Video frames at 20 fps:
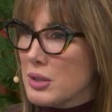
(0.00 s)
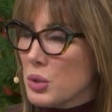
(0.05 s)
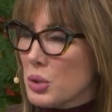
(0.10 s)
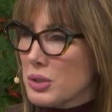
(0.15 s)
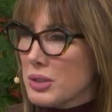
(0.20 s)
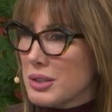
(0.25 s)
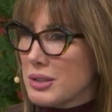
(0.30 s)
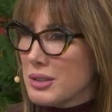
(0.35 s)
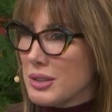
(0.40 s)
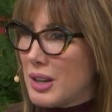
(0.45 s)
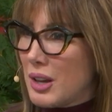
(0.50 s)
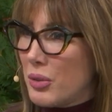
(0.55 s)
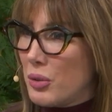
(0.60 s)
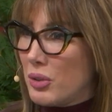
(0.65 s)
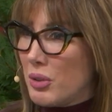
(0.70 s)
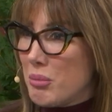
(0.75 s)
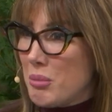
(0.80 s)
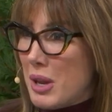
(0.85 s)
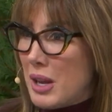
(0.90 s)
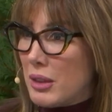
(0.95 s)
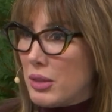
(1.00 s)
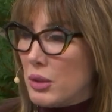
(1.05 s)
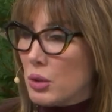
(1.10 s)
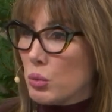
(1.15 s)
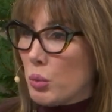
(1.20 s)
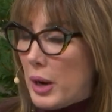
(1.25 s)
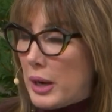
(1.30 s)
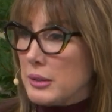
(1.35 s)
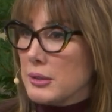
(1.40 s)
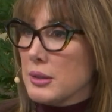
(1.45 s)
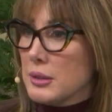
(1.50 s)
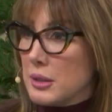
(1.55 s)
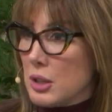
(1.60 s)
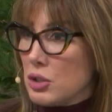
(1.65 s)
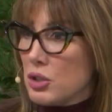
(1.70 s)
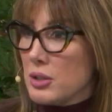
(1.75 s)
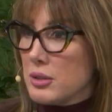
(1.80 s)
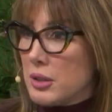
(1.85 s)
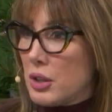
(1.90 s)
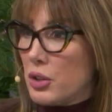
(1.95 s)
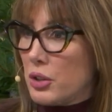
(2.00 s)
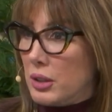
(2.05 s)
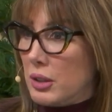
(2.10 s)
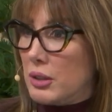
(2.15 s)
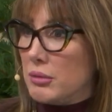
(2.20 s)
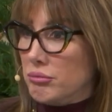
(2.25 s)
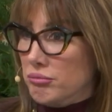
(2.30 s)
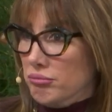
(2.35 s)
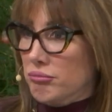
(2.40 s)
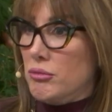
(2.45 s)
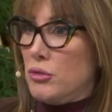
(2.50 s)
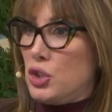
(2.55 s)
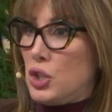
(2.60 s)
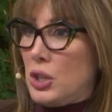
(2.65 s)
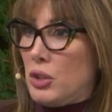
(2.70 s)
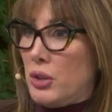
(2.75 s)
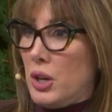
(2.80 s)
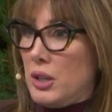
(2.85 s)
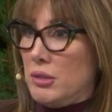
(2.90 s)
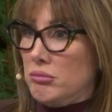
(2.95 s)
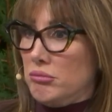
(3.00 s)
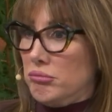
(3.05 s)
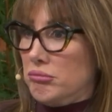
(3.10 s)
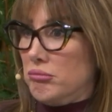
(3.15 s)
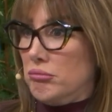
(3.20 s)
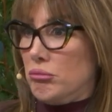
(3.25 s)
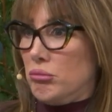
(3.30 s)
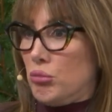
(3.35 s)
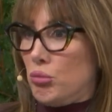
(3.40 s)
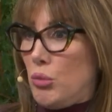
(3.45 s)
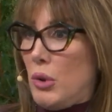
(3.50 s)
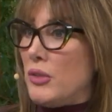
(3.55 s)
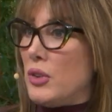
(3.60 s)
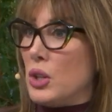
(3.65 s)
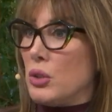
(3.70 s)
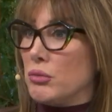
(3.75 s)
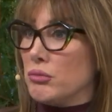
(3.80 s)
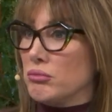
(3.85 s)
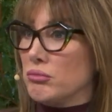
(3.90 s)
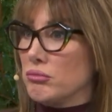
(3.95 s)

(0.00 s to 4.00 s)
sources together to make the right decisions that are going to generate revenue?